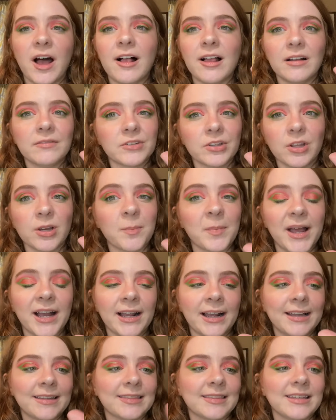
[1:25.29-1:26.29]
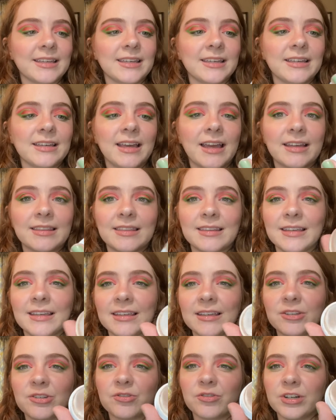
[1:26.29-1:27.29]
have to look back at the
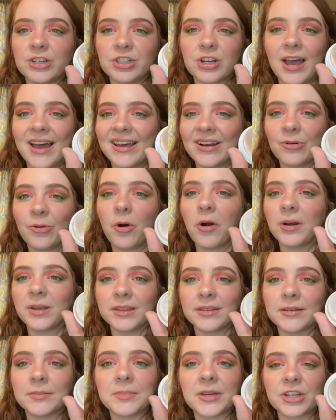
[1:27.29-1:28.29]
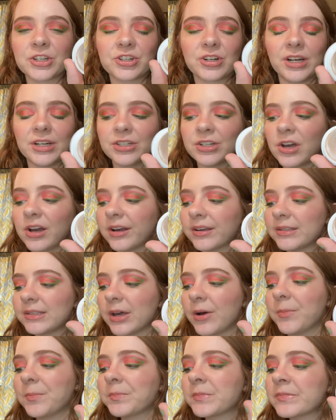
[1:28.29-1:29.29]
screenshot or the picture I took.
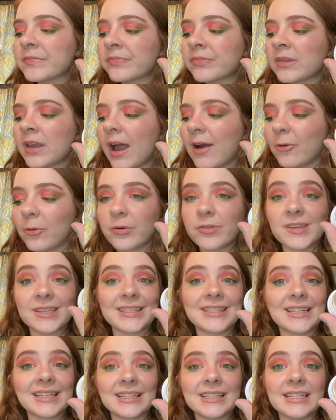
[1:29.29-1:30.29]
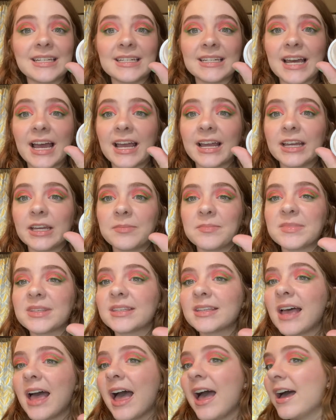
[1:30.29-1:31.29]
So I wore this 16
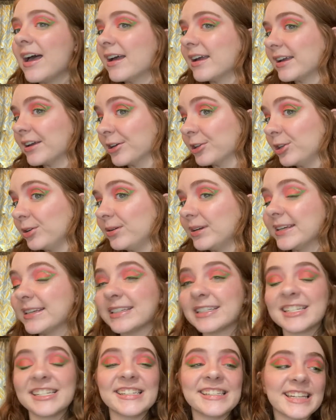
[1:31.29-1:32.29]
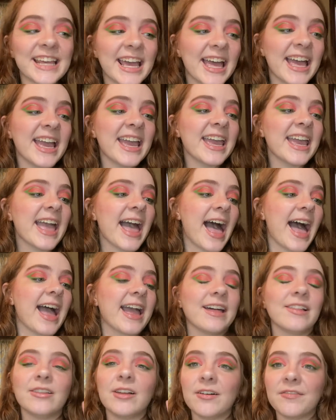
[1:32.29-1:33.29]
times, including today.
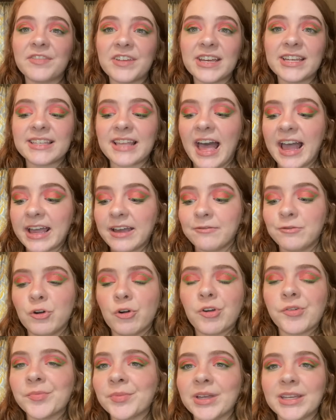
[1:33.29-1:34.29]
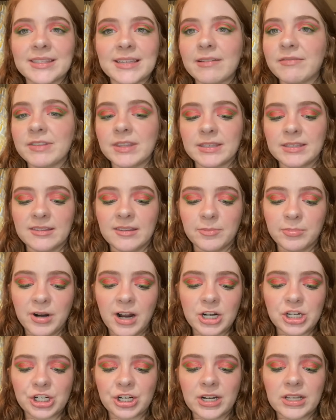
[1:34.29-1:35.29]
I love this. I have no complaints having this in the
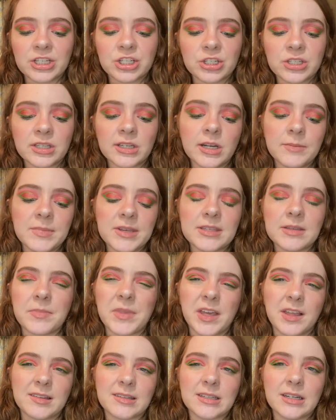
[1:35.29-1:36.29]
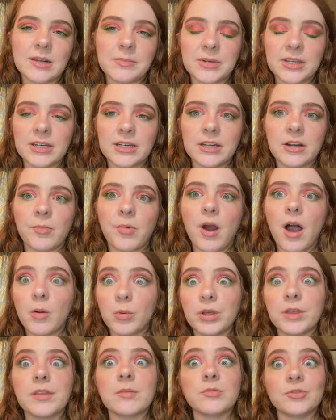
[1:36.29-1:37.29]
project. It's just going to be something that's going to be in here
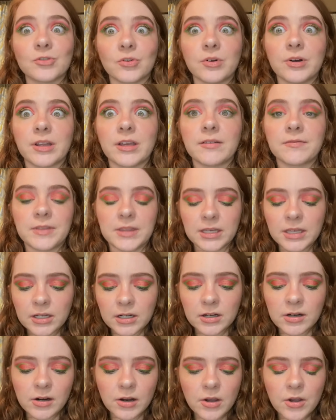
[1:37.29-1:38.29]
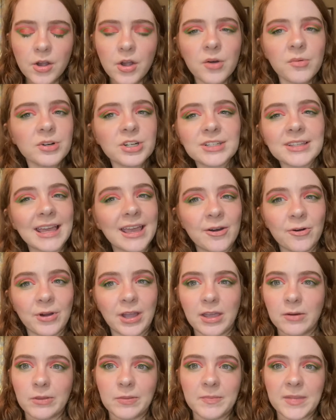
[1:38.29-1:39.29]
probably the majority of the year, which is
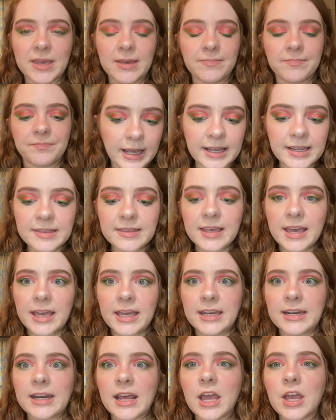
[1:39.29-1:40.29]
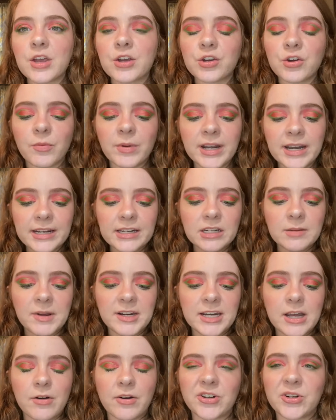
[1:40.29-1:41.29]
a-okay with me. And then going into my
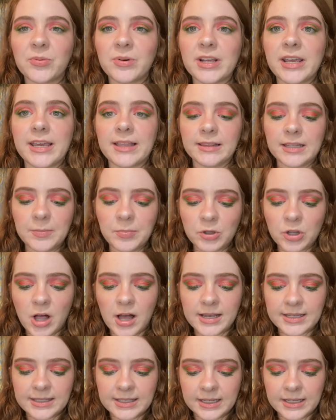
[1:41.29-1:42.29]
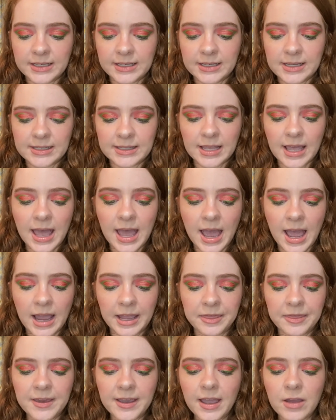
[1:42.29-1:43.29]
Tower 28 lip glosses, I
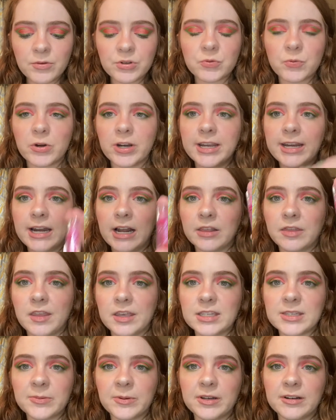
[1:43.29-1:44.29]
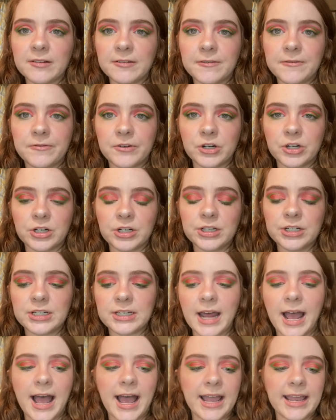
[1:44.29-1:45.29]
think I was working on this one first.
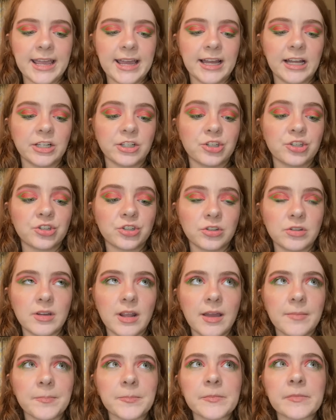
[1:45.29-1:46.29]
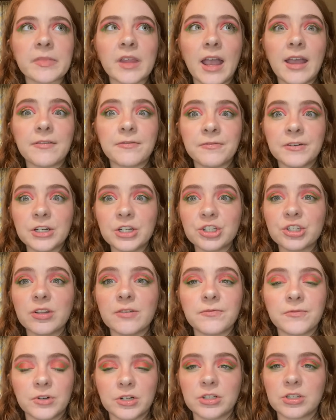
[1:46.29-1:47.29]
I finished the
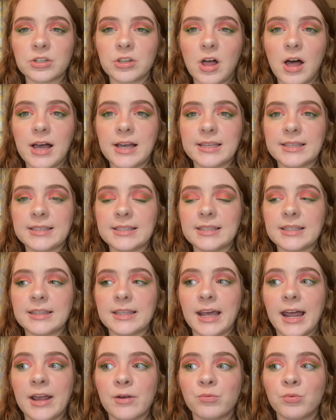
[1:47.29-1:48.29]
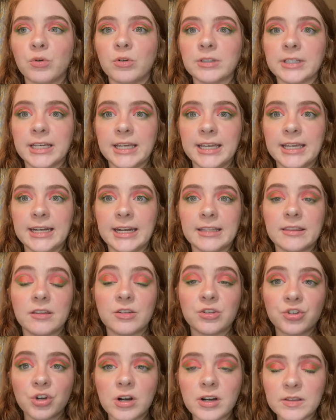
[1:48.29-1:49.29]
first gloss that I rolled in at the
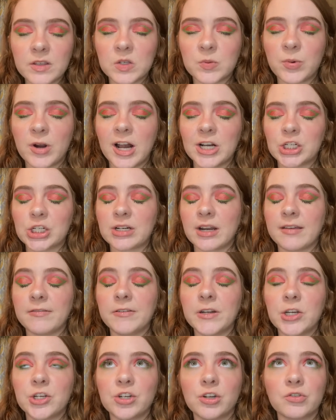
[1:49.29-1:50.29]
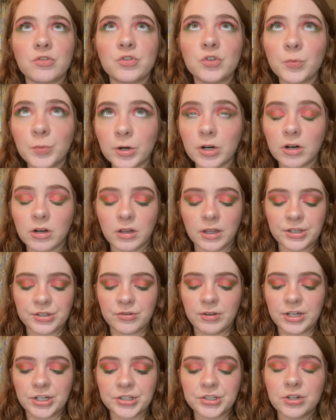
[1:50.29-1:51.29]
start of this project. I finished it super early,
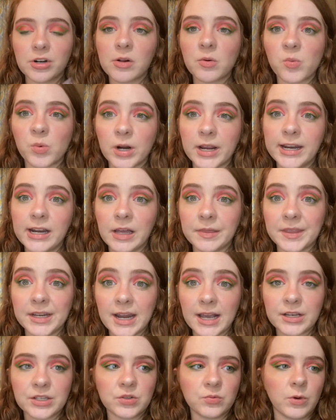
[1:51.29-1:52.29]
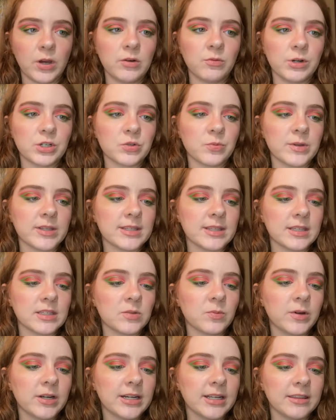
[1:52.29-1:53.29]
so I just started working on the next one, which was
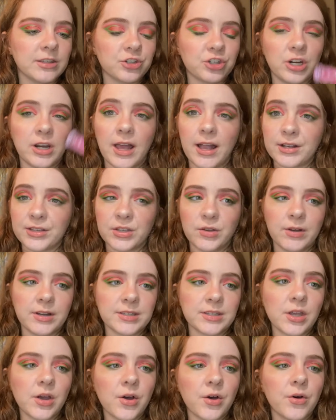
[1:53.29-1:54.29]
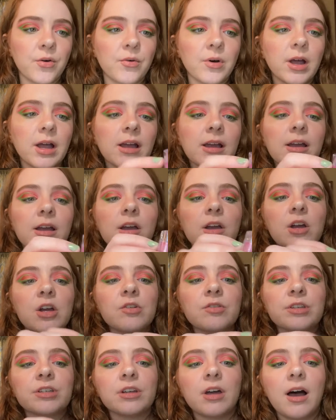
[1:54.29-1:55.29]
this one in the shade XOXO.
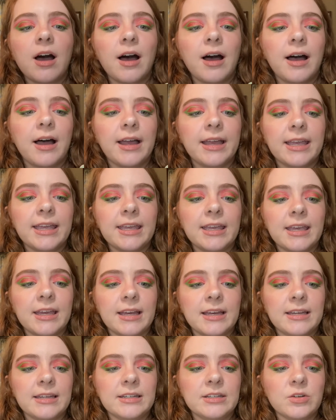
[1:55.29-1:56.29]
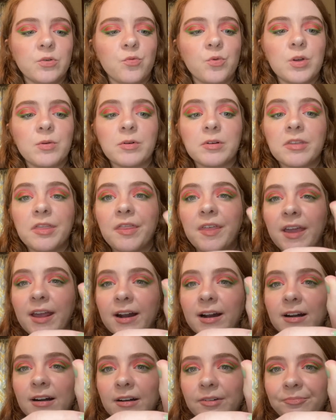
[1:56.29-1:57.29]
And we were
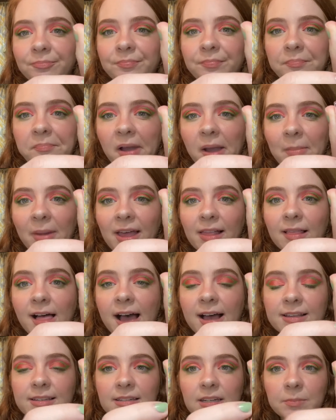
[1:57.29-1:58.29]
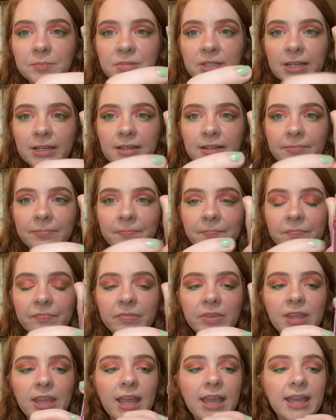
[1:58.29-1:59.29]
there by my last update.
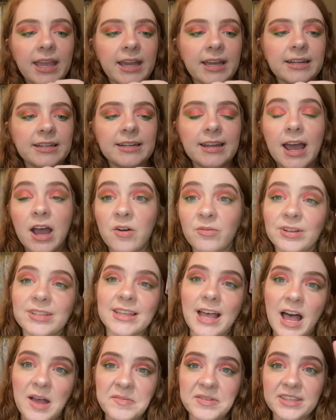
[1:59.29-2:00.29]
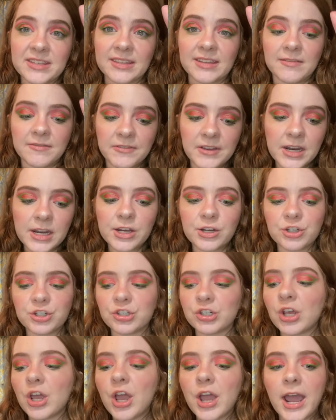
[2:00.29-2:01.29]
And now it's obviously
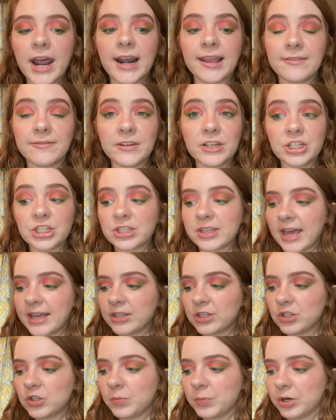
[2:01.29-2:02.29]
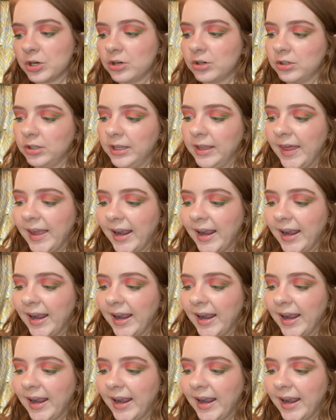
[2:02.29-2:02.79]
finished, and I finished that super early. Like,